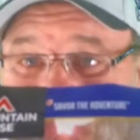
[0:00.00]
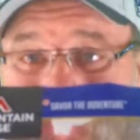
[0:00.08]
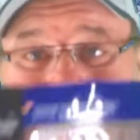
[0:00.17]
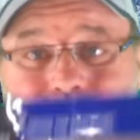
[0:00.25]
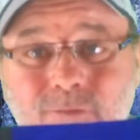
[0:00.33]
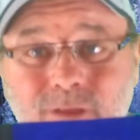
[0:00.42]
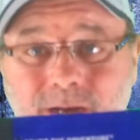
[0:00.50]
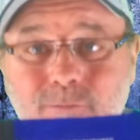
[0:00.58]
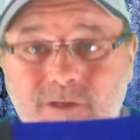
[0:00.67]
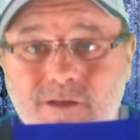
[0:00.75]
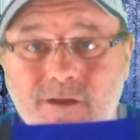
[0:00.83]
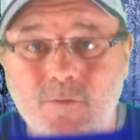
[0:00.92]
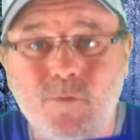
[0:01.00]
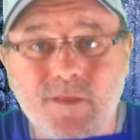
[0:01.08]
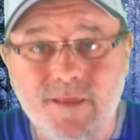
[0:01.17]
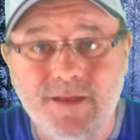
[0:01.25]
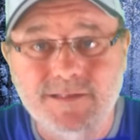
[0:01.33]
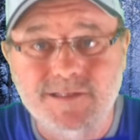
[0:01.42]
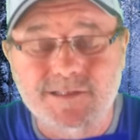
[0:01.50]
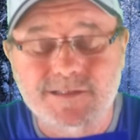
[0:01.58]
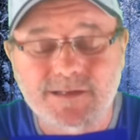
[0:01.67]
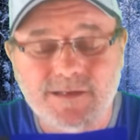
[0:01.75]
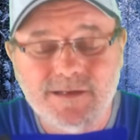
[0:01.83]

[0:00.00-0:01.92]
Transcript: don't know that I would go with this.